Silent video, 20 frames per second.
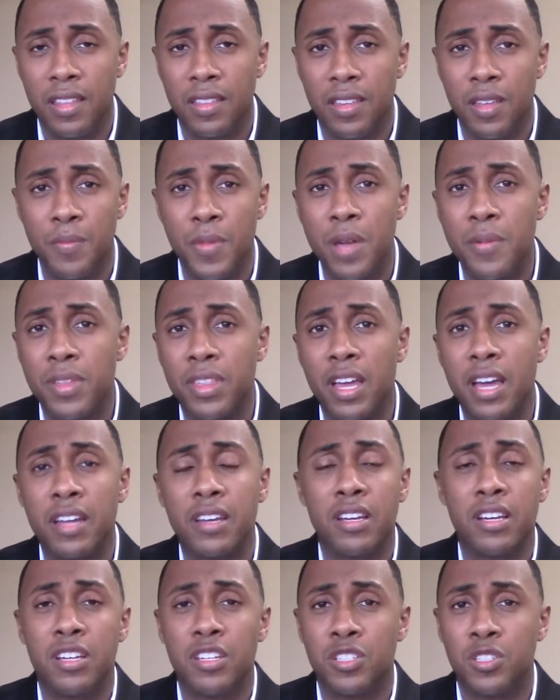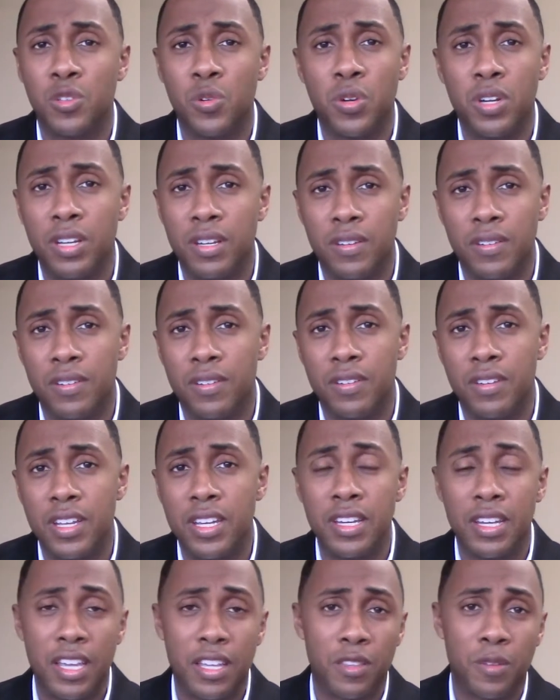that maybe that student
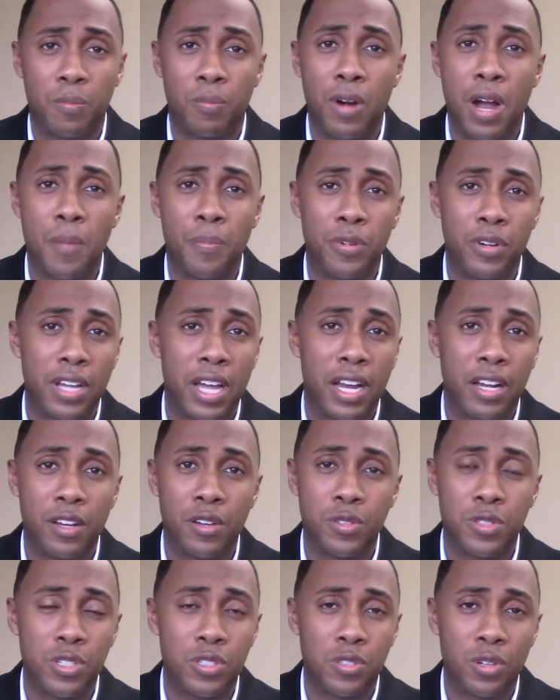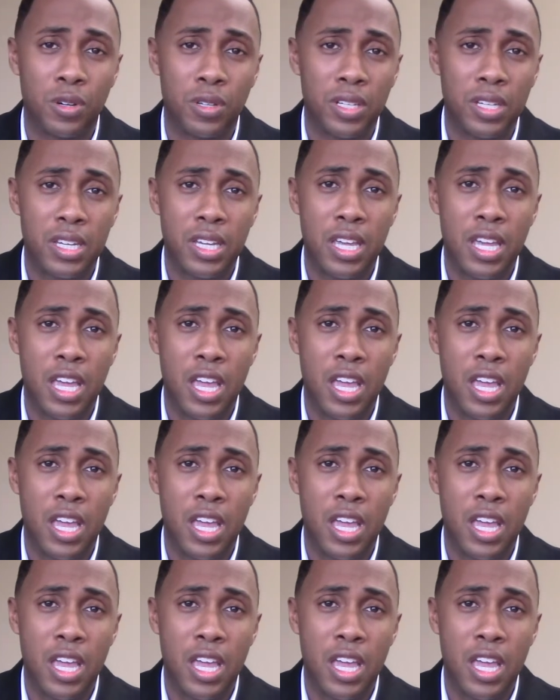didn't get the proper diagnosis early,